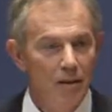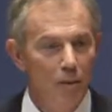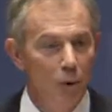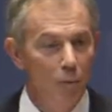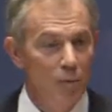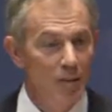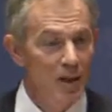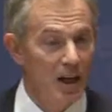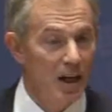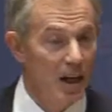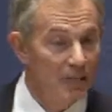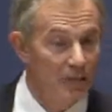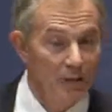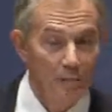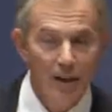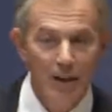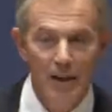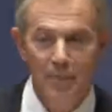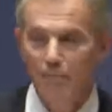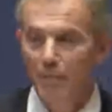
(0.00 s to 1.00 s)
Almost 100
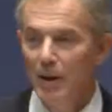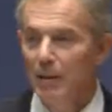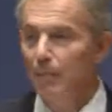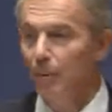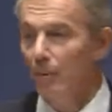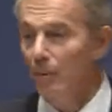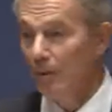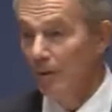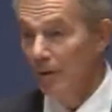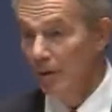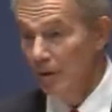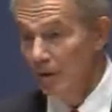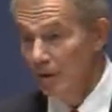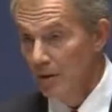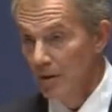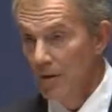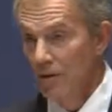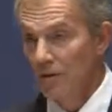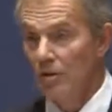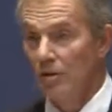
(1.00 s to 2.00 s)
million people,
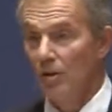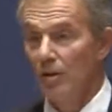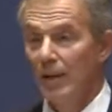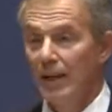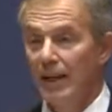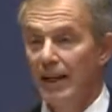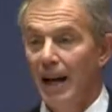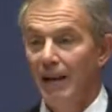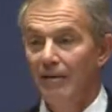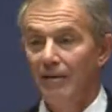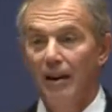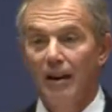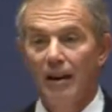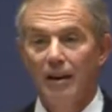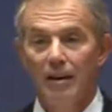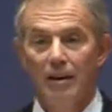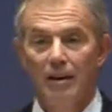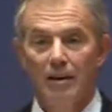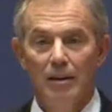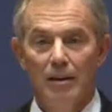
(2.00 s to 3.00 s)
strongly
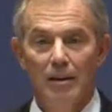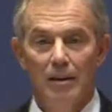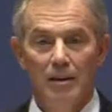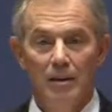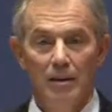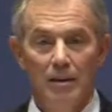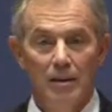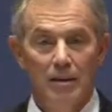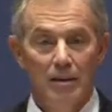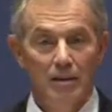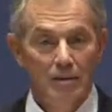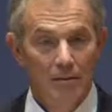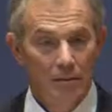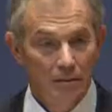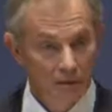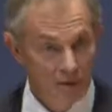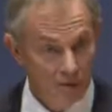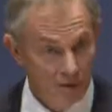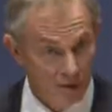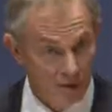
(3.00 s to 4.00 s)
Catholic,
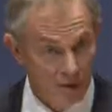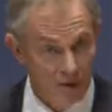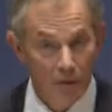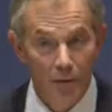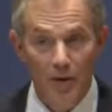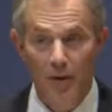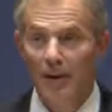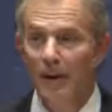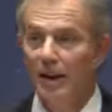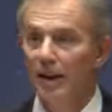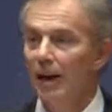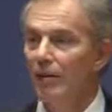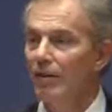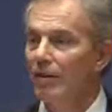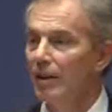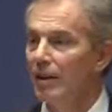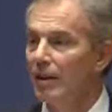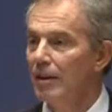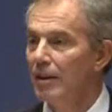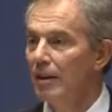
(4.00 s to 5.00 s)
majority
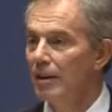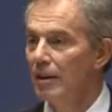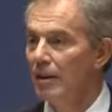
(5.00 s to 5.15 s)
Catholic.